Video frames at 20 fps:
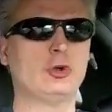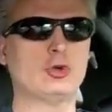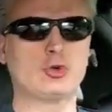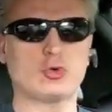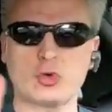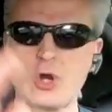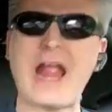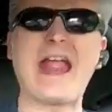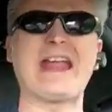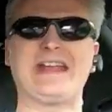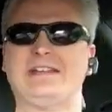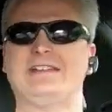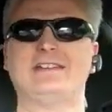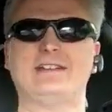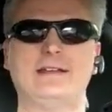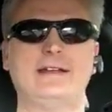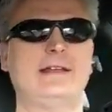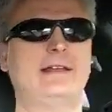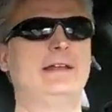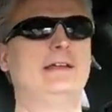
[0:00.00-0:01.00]

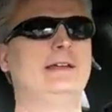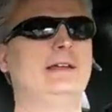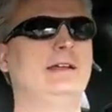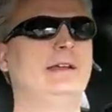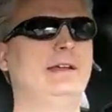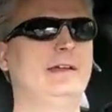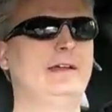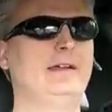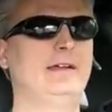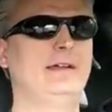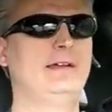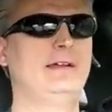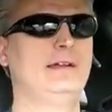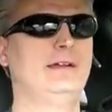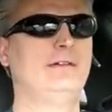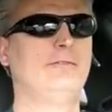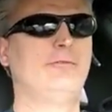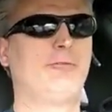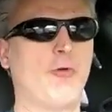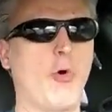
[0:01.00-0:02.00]
great
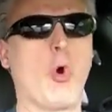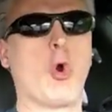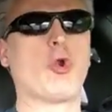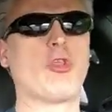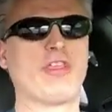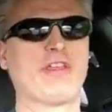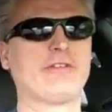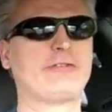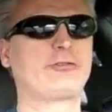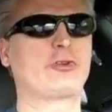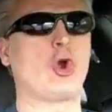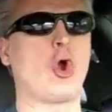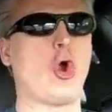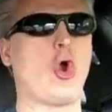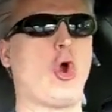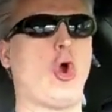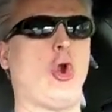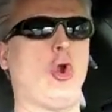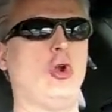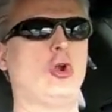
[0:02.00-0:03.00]
for this
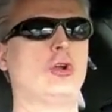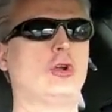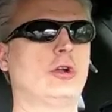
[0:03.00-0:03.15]
car.